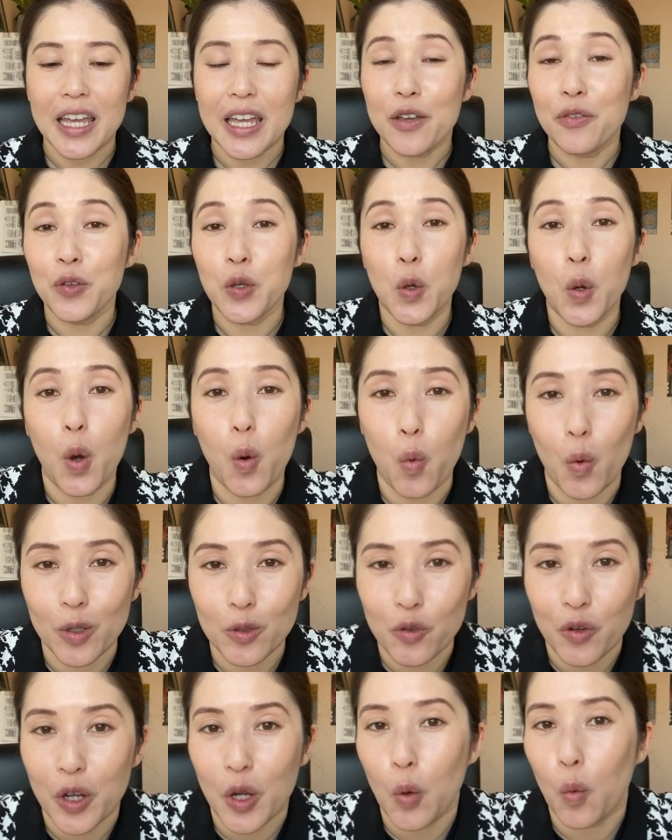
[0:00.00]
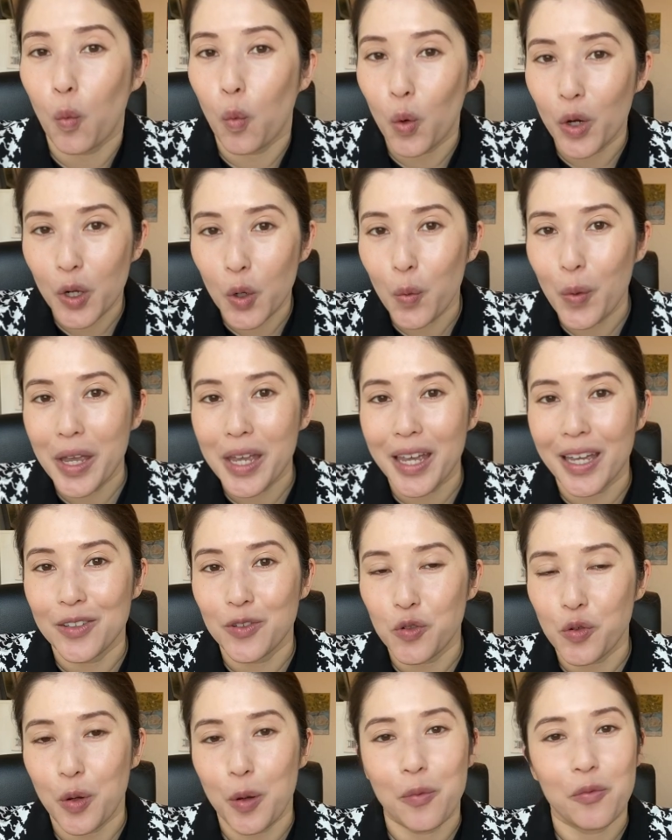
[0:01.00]
If you are wondering what a
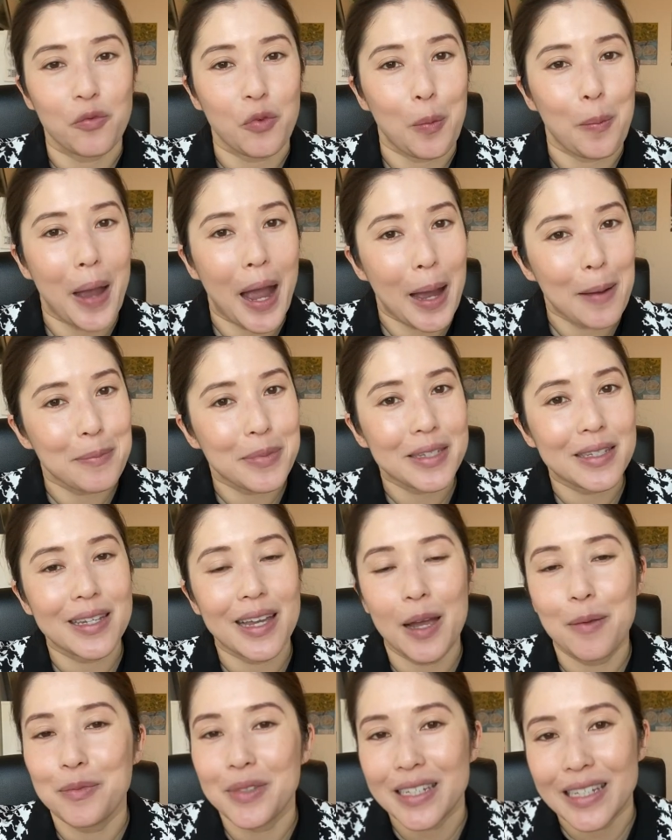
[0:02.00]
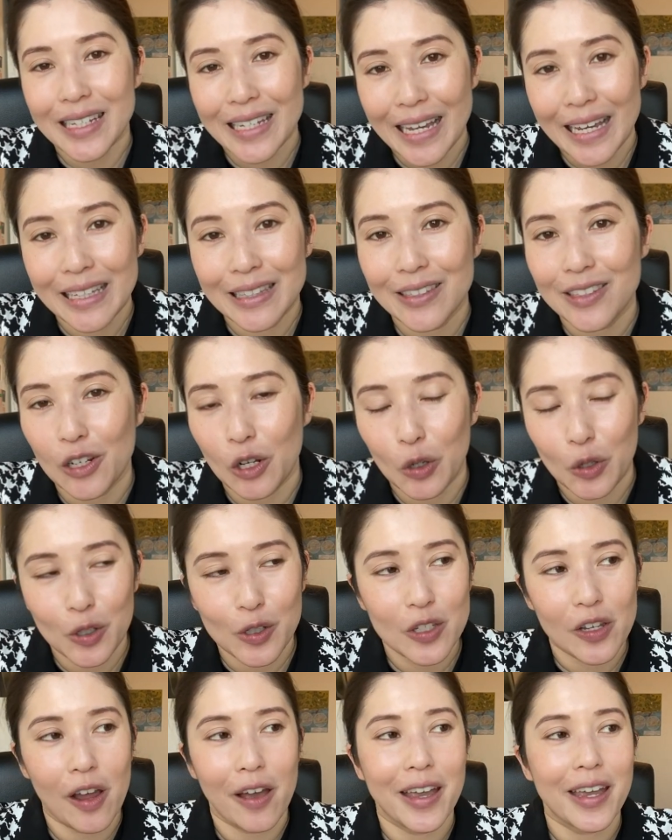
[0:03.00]
weekend trip from Amsterdam to Ghent
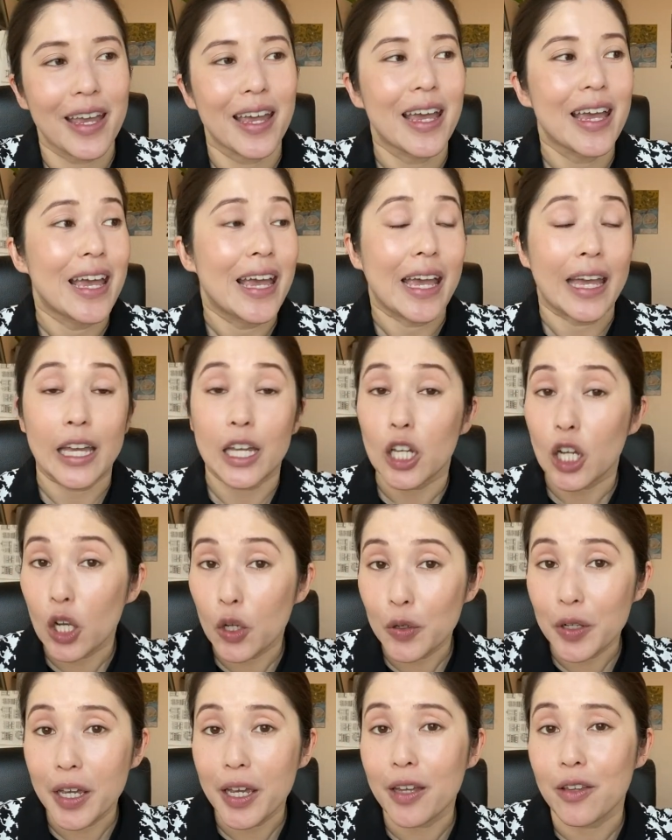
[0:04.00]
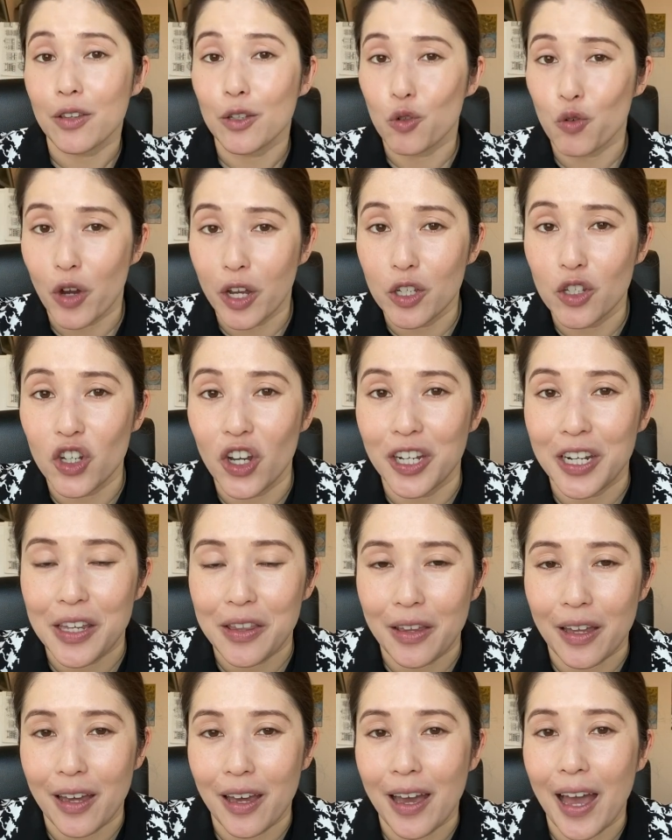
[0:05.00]
looks like, including the train journey
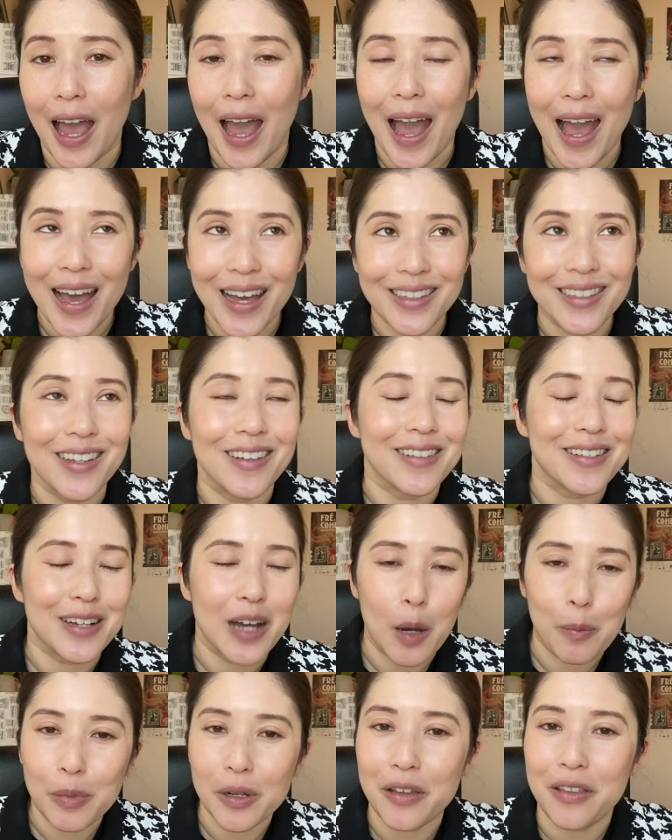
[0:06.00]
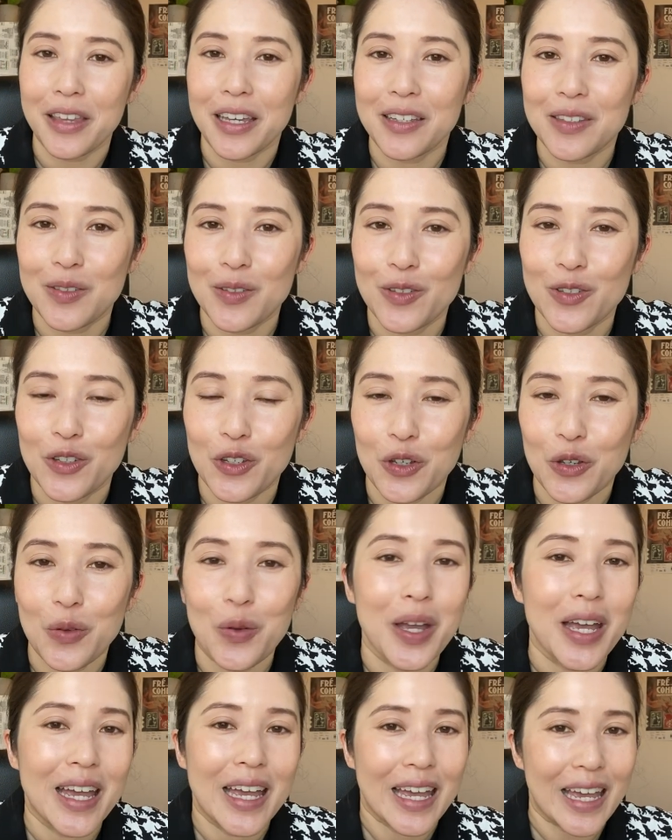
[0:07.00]
there and a couple of things to do
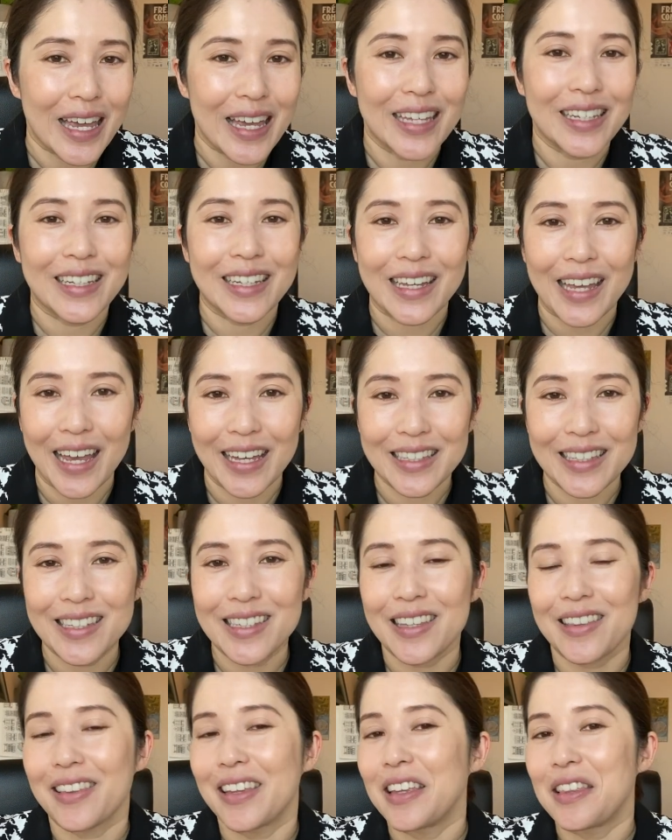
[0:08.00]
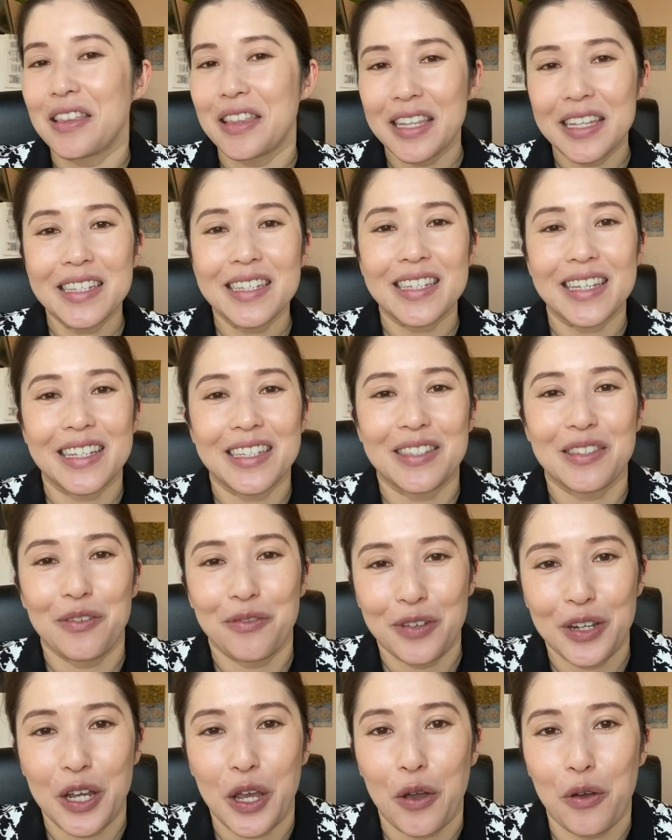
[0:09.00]
in Ghent, then this is the
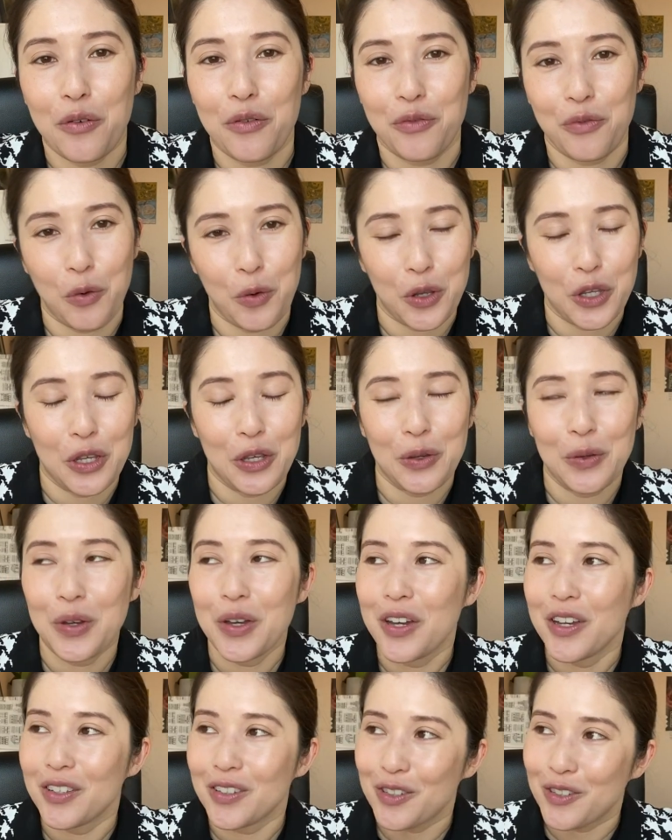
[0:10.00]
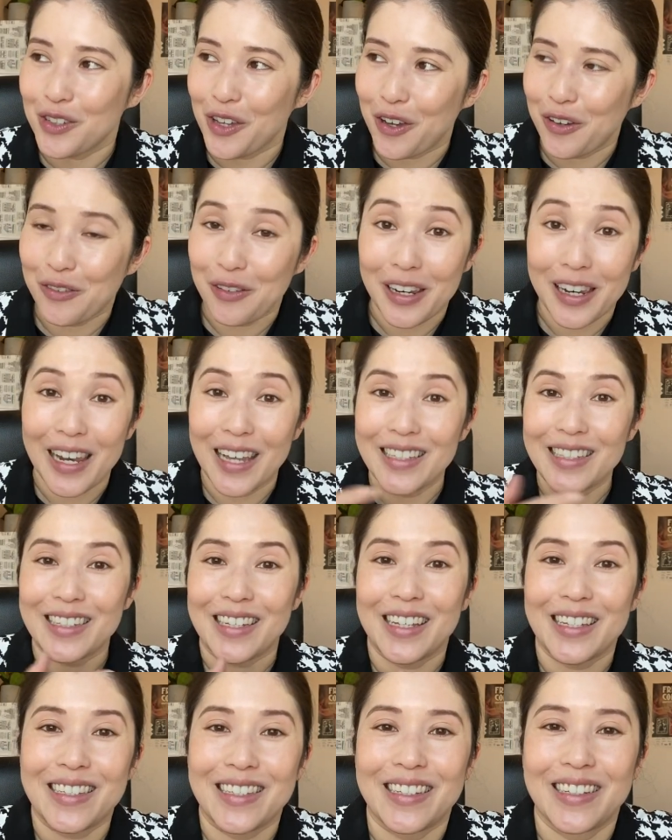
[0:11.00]
video for you. So let's
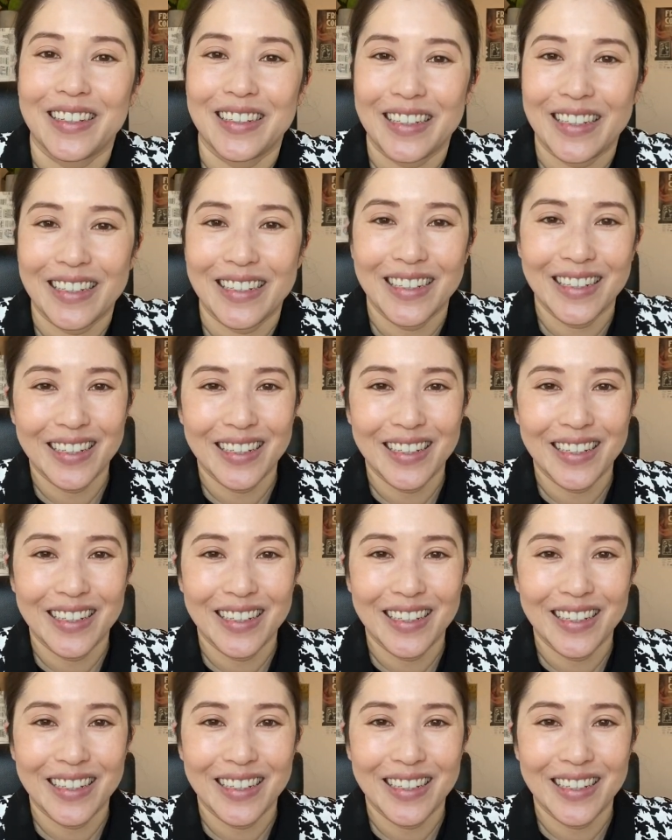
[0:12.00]
get started.